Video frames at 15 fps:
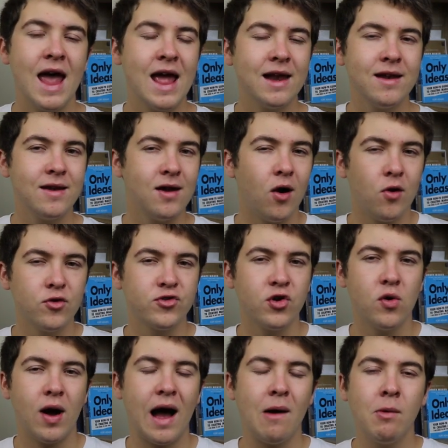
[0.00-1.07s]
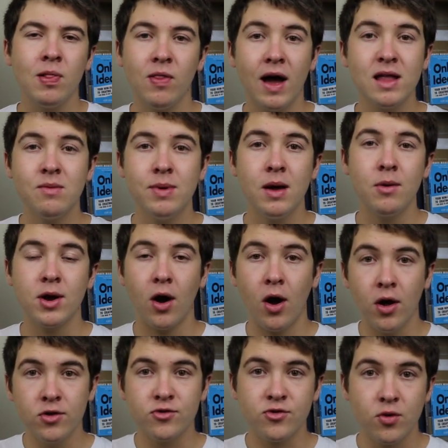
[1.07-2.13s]
And also, I would like to be able
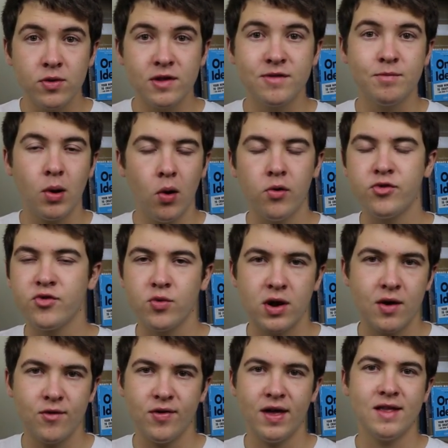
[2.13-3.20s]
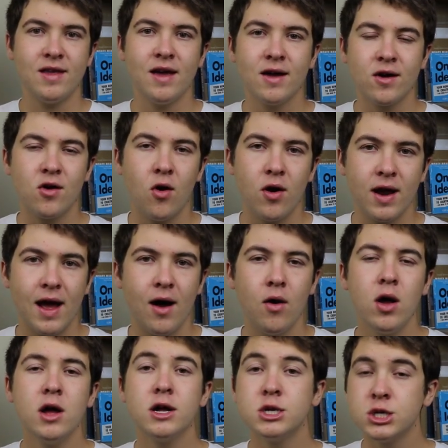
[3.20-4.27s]
to unscrew these bolts or whatever and like take a card out